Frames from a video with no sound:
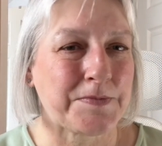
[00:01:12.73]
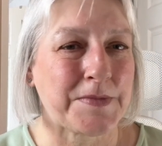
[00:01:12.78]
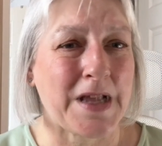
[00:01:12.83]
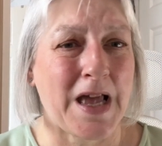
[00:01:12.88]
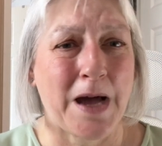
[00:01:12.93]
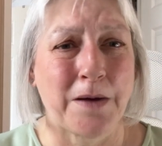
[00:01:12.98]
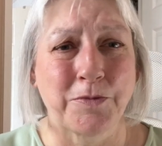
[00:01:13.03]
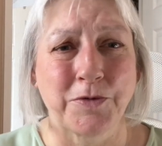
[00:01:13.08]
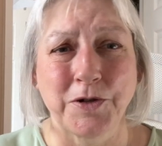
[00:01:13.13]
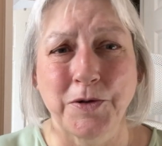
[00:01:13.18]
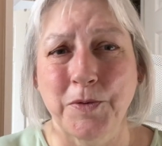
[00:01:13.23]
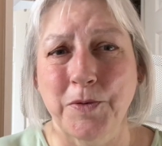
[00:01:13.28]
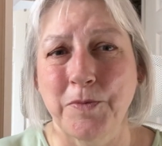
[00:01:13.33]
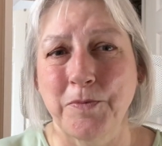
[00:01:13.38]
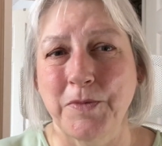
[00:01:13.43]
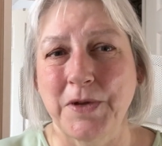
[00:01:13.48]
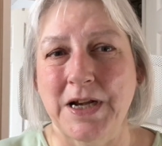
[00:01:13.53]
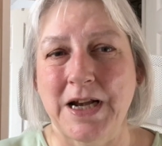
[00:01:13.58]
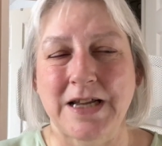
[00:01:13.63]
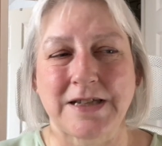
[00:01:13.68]
I'm going to put
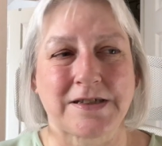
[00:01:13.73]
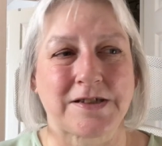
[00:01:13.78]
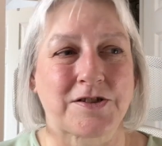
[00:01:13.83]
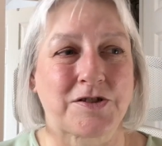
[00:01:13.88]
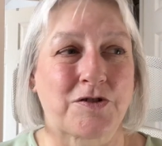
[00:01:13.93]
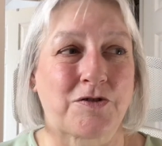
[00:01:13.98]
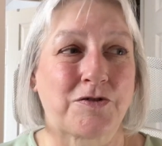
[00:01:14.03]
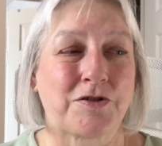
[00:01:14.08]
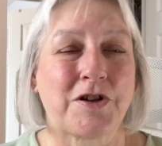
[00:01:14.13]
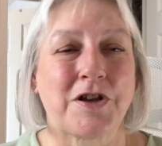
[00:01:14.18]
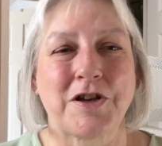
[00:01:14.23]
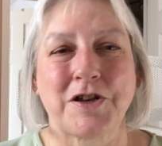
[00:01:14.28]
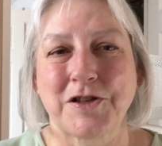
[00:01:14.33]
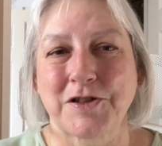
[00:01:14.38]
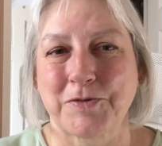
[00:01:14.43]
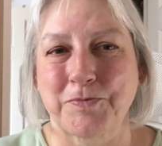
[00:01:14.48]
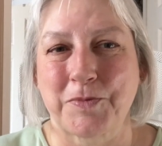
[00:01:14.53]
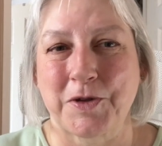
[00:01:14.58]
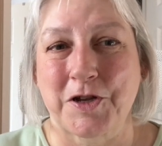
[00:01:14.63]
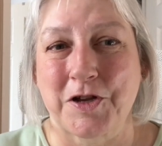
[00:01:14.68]
my glasses on
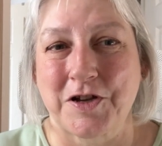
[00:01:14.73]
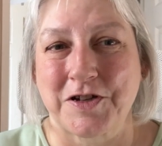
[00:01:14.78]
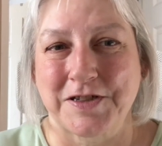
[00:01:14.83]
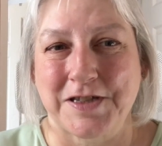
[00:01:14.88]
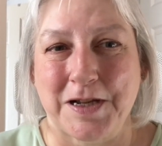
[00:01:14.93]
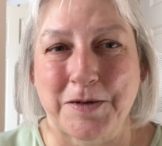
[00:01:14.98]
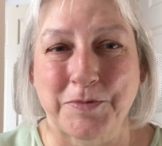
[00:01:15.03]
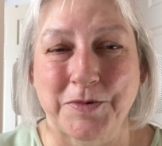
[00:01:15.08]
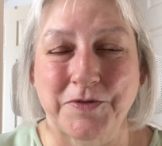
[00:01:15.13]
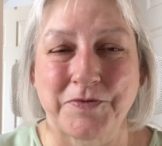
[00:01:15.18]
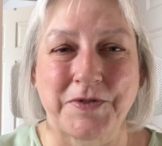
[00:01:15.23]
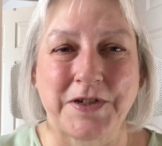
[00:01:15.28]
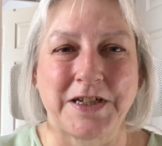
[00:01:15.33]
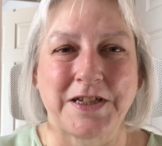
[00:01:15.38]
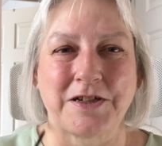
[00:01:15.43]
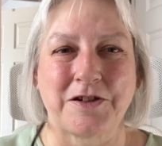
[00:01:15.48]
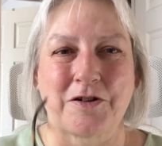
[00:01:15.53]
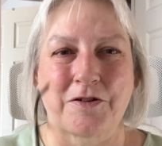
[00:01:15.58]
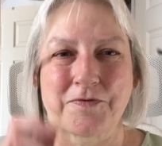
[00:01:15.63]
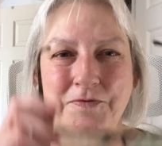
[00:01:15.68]
because I'll be
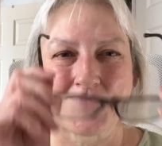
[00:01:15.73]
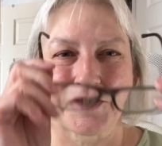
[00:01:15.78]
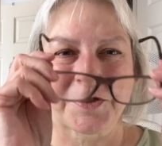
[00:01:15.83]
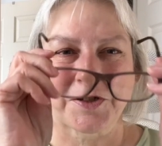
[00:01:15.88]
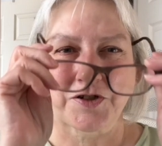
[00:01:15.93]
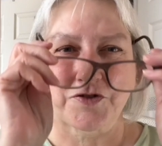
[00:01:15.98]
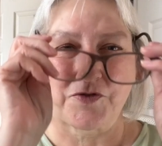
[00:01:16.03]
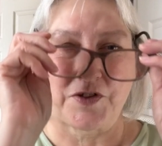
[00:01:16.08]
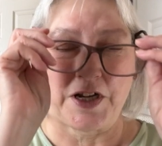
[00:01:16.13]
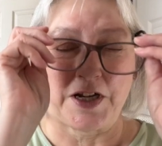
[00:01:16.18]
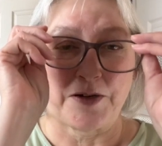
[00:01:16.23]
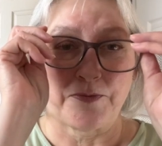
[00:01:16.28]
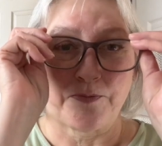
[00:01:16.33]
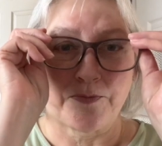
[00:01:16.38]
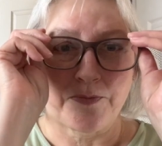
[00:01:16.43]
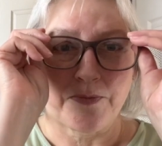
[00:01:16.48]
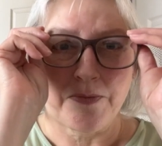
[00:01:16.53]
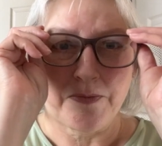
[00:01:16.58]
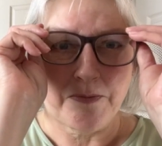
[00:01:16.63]
reading off the screen.